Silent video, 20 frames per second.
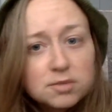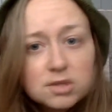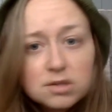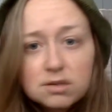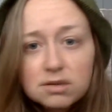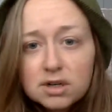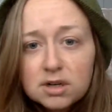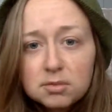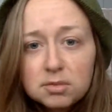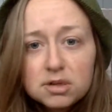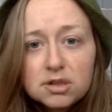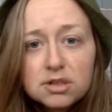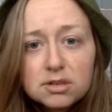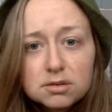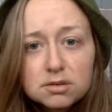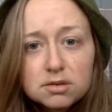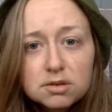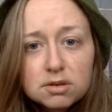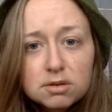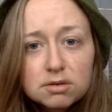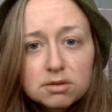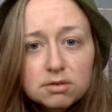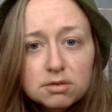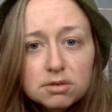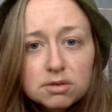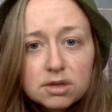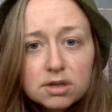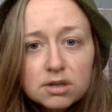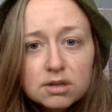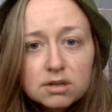So, anybody who's going
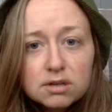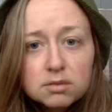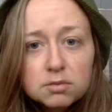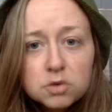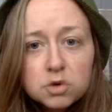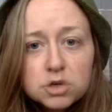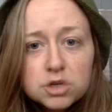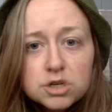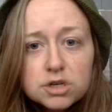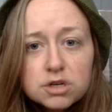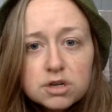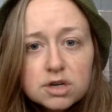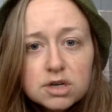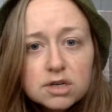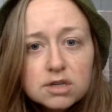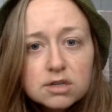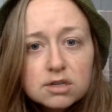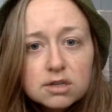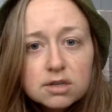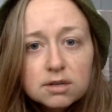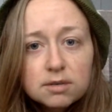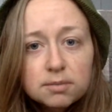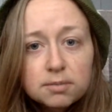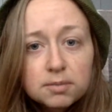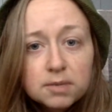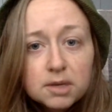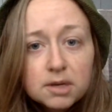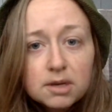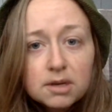through anything more serious, I'm